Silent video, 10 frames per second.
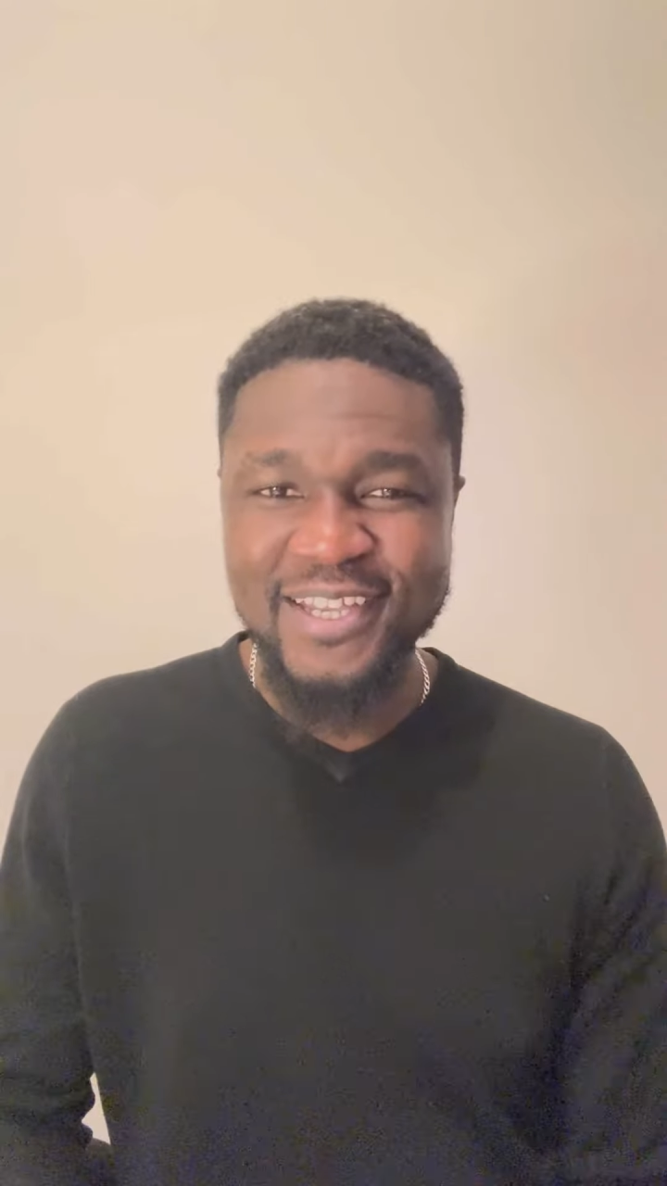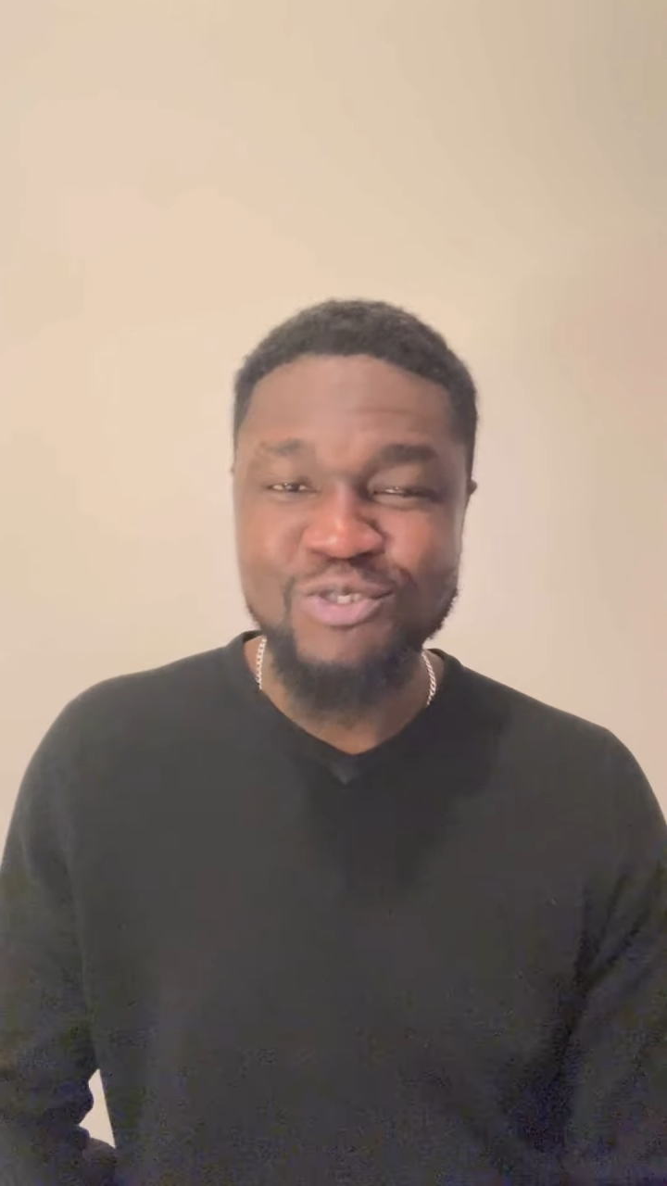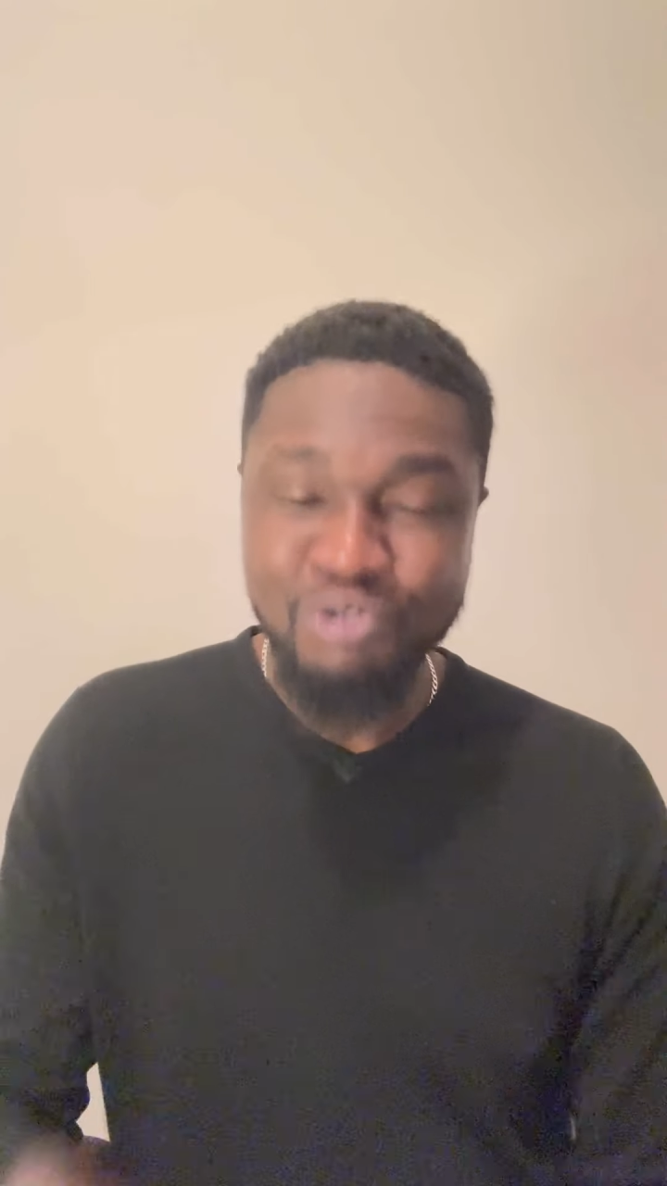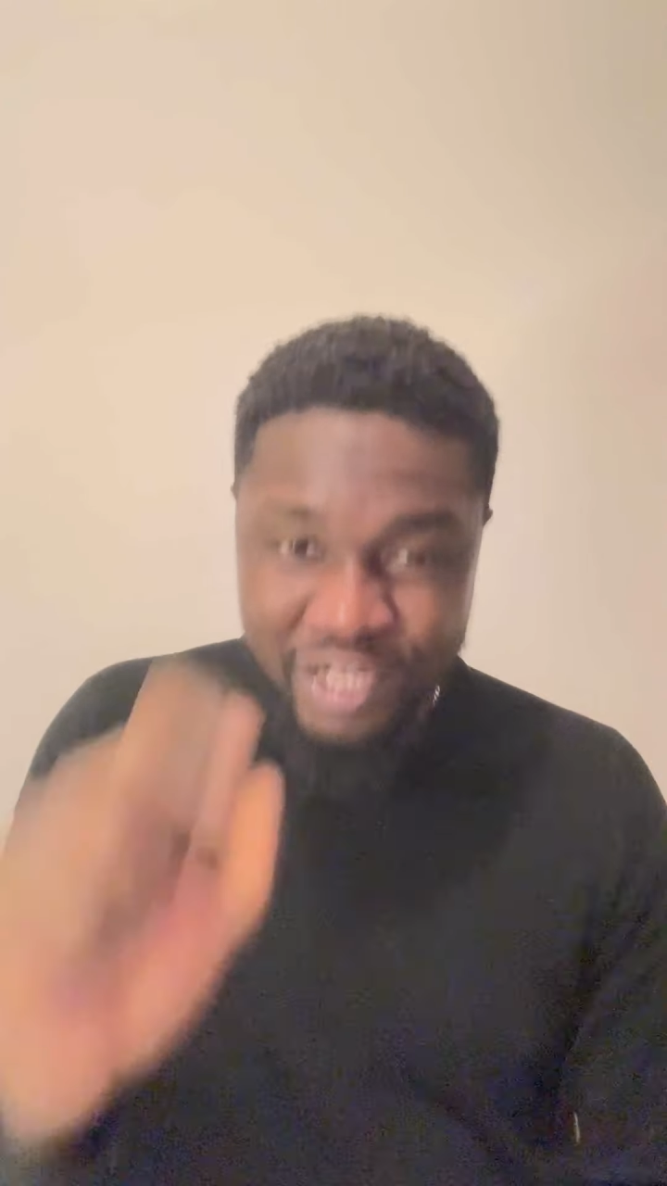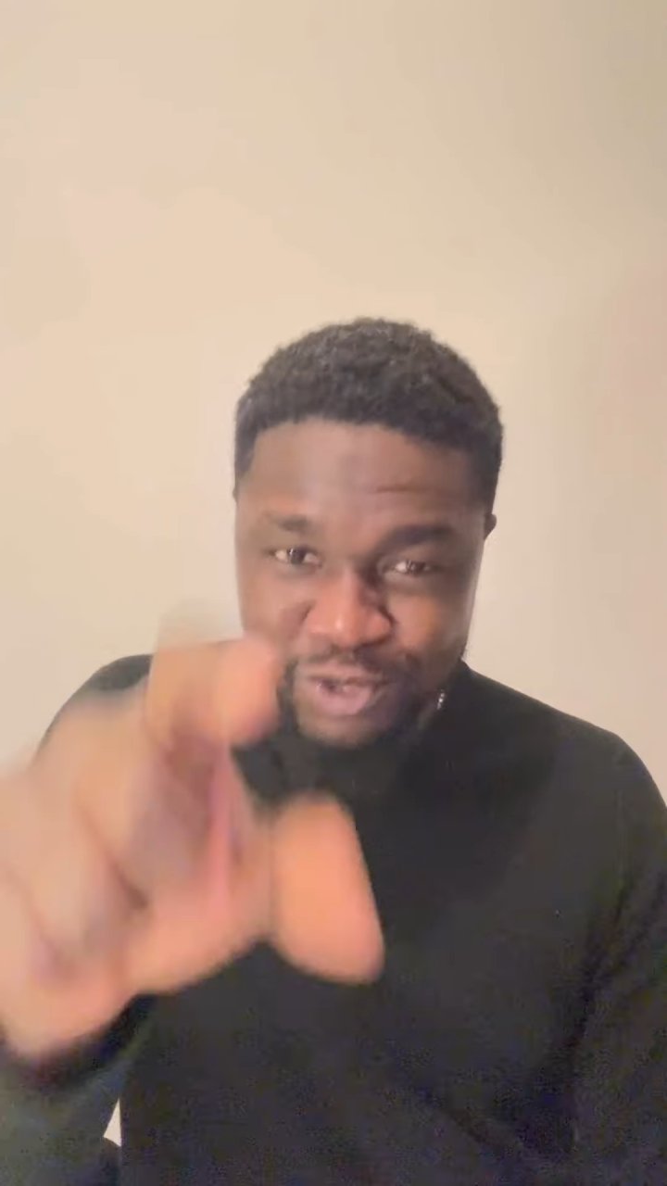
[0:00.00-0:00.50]

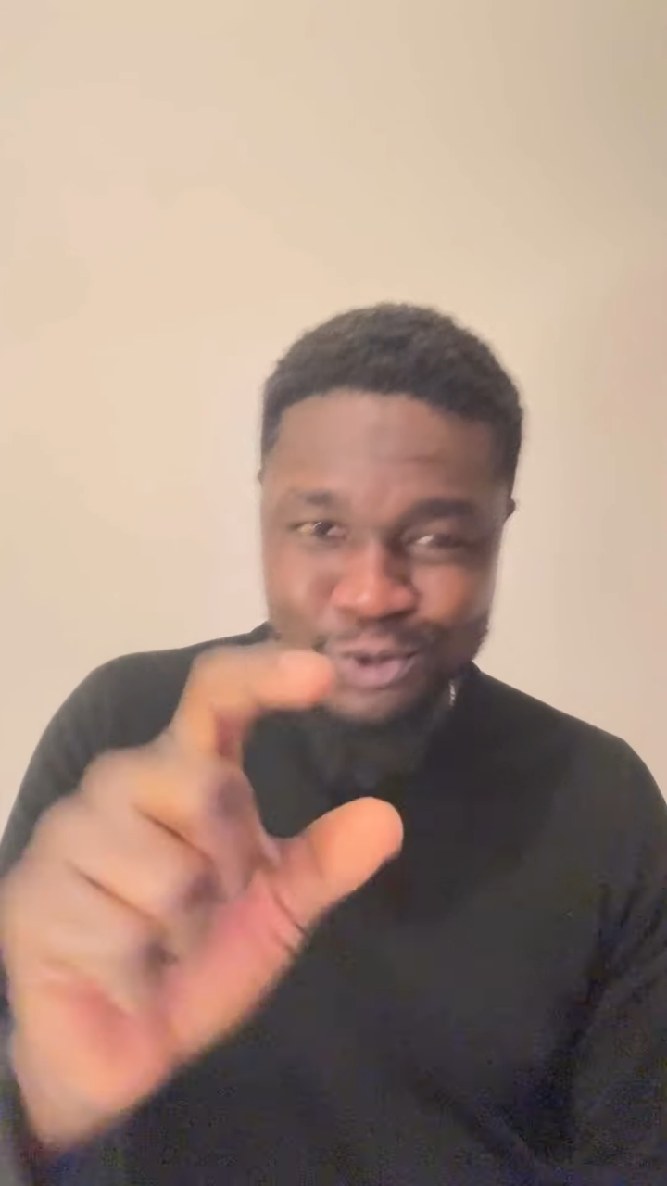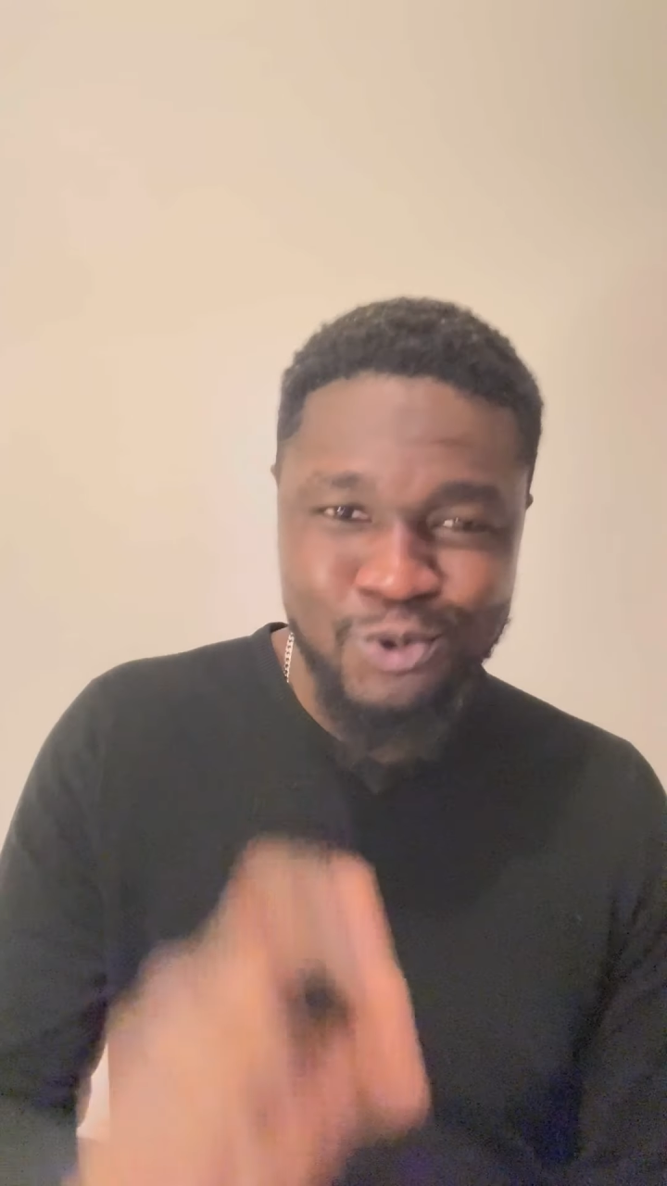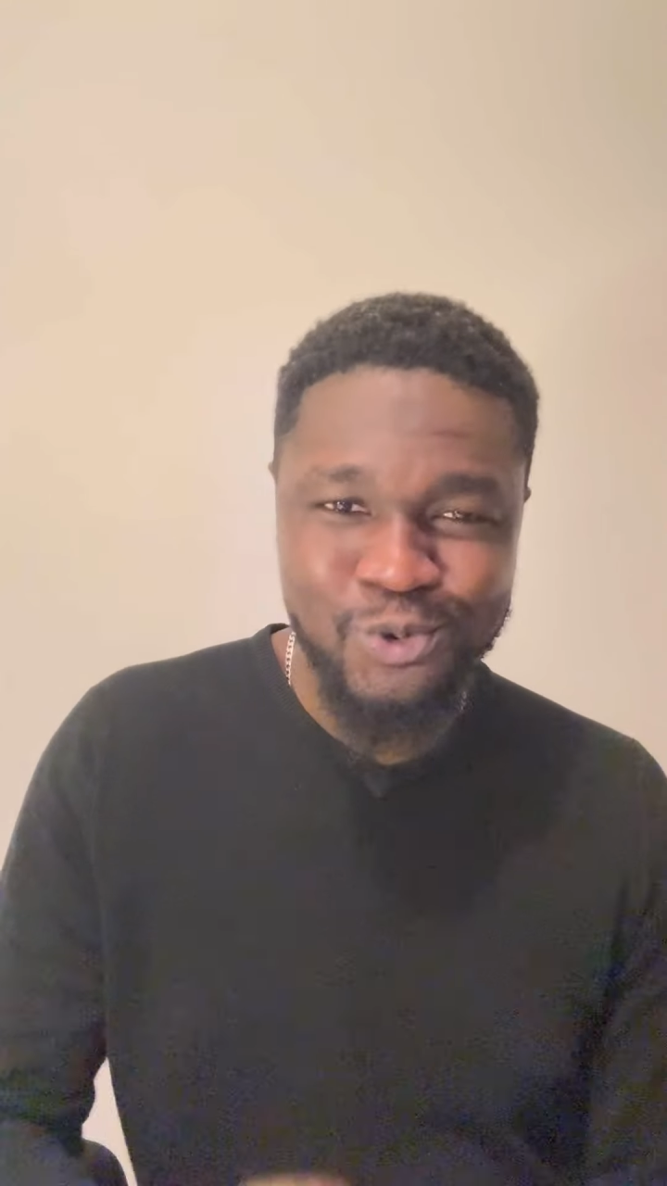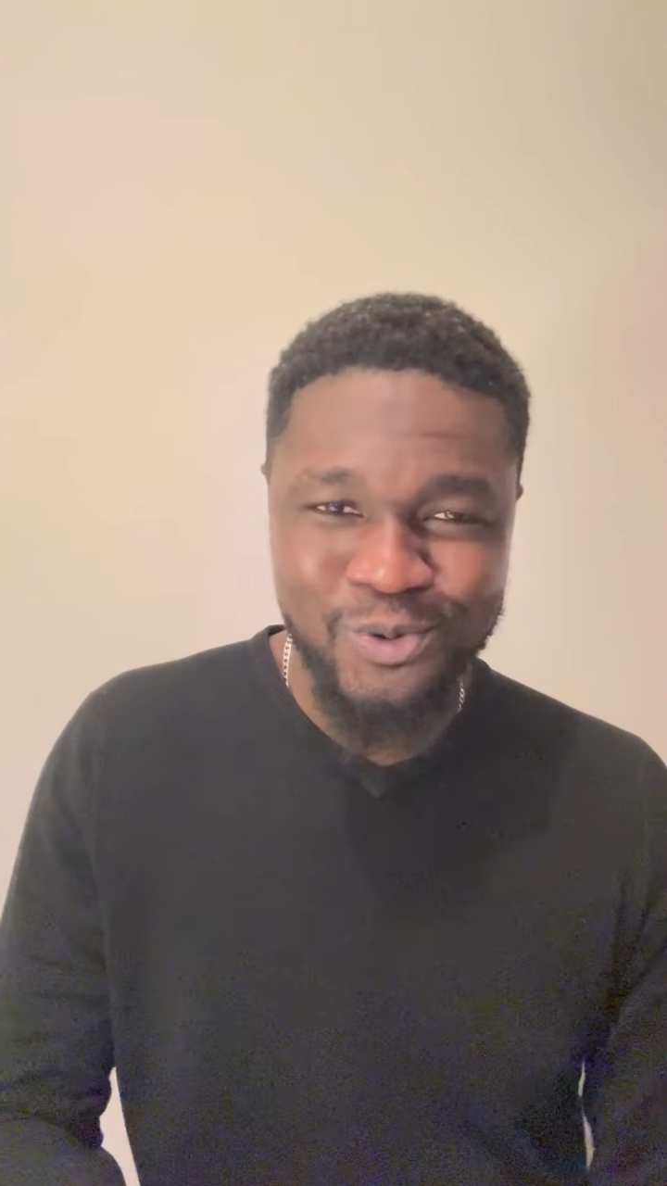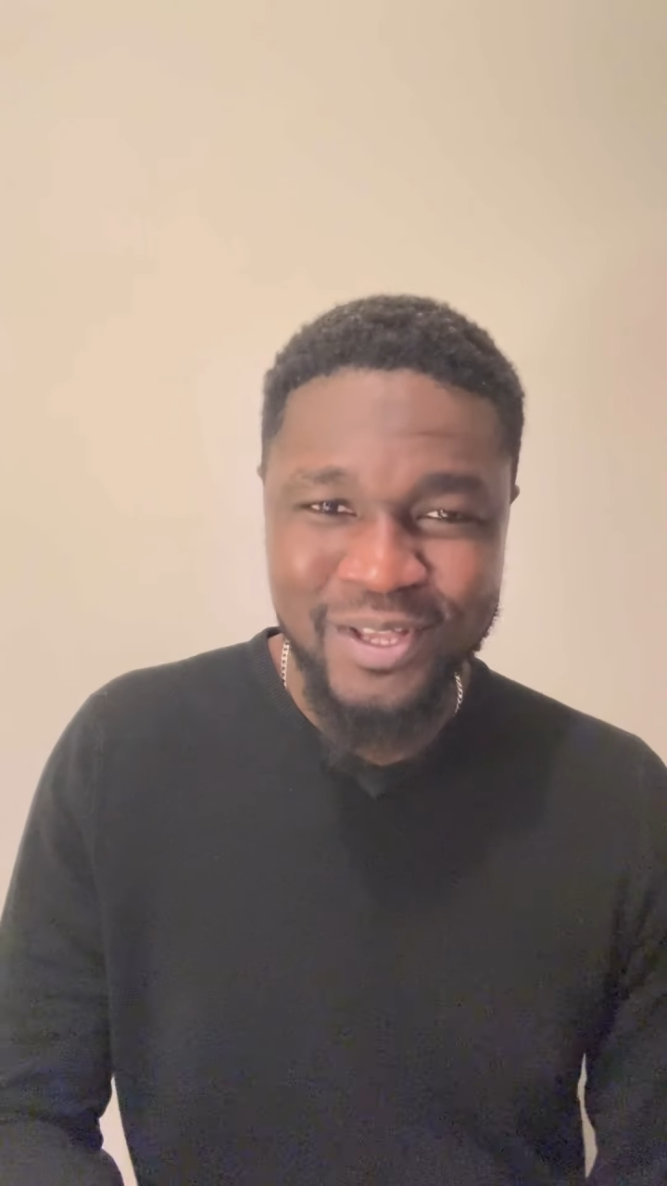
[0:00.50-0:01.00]
you need to
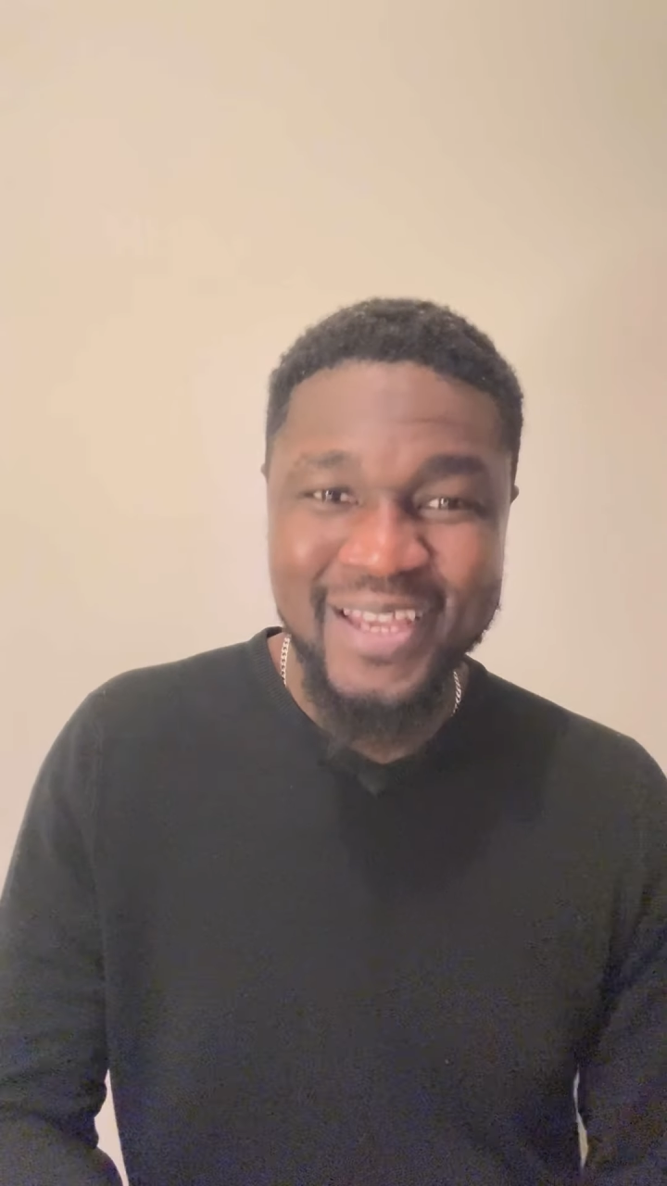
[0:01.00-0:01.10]
know,